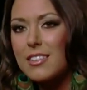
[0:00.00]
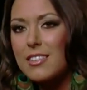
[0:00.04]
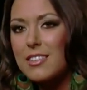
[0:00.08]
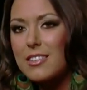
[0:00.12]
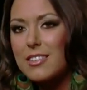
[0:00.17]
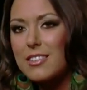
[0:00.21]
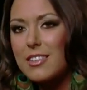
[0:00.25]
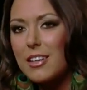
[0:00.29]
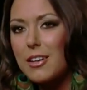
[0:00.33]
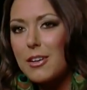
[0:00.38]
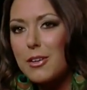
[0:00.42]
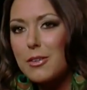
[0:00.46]

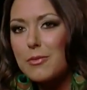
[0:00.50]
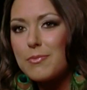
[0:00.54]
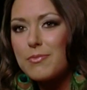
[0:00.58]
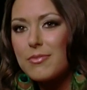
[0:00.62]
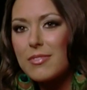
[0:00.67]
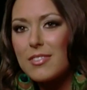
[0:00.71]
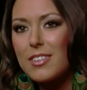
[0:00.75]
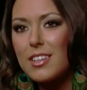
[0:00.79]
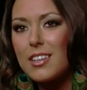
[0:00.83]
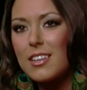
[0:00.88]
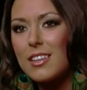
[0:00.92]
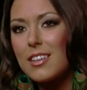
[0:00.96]
So,
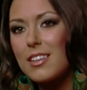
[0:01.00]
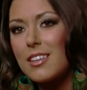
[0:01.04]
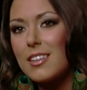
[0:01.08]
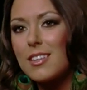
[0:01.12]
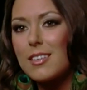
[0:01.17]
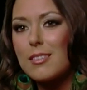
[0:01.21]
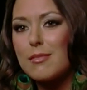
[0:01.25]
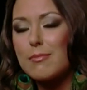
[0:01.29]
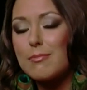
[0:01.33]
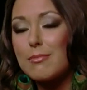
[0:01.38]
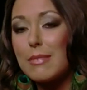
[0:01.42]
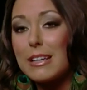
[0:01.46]

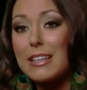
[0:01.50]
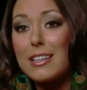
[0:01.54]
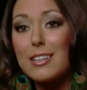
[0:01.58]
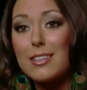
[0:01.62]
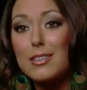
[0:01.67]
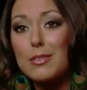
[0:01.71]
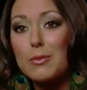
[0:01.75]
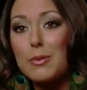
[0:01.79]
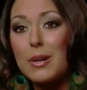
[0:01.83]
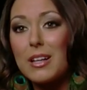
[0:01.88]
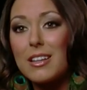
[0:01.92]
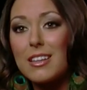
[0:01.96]
might
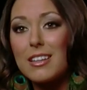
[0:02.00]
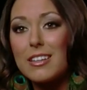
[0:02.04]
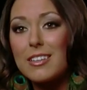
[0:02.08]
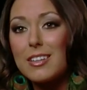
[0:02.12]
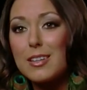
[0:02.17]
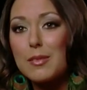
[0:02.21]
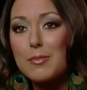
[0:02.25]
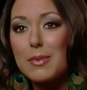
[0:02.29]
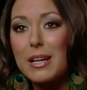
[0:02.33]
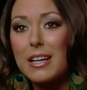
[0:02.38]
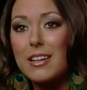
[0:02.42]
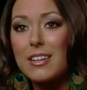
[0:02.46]
as well learn
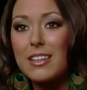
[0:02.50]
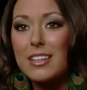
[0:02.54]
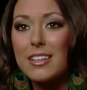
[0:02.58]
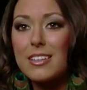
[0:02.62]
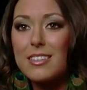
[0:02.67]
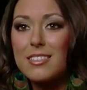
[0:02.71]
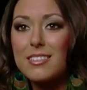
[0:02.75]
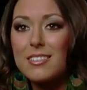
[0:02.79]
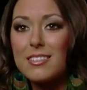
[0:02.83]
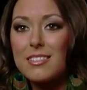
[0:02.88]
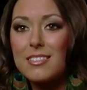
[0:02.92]
about it.